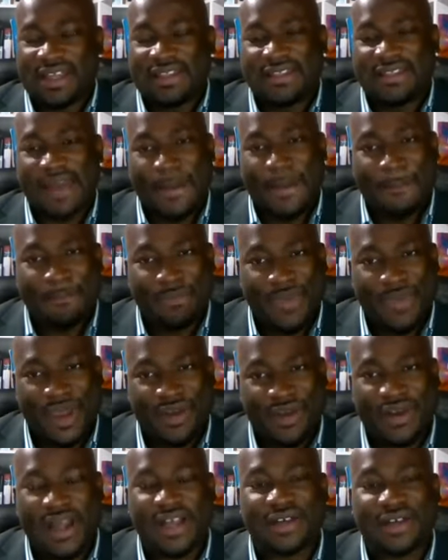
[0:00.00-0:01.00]
that
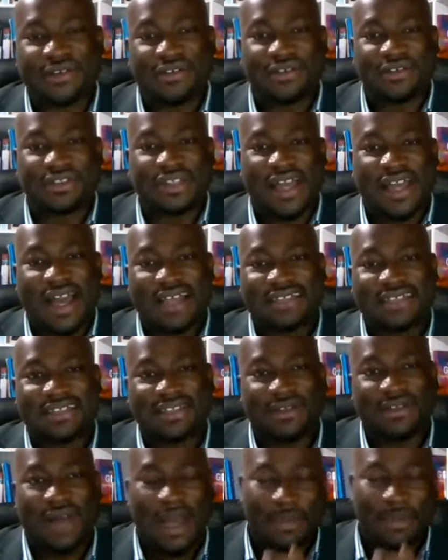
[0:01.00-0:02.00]
miracles are
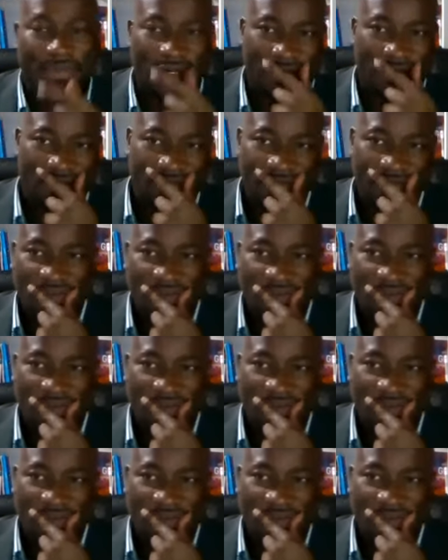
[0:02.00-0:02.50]
still happening,